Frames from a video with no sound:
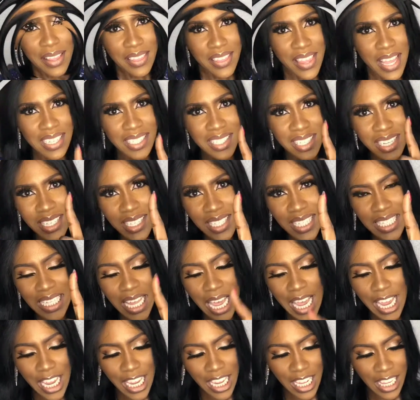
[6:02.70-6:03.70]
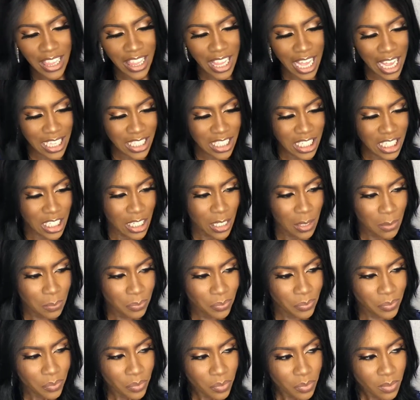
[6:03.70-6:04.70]
people? There's this saying that
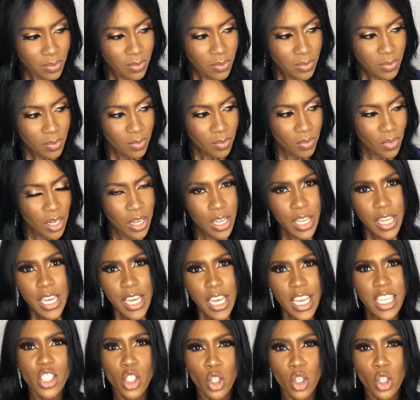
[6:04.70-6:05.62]
it's